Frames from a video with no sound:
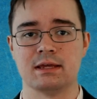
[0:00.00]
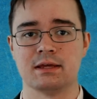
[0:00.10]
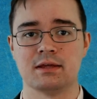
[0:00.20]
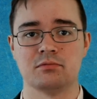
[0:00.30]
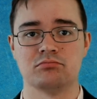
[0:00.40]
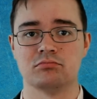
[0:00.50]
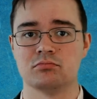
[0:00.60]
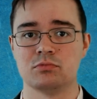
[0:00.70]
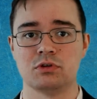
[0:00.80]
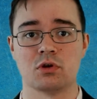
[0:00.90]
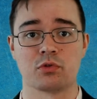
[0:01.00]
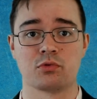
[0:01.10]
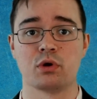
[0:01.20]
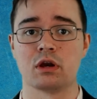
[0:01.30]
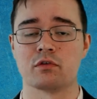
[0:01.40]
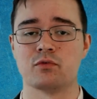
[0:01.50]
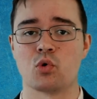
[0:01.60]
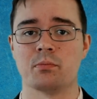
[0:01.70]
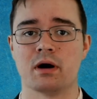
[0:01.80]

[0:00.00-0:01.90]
in 3 or 4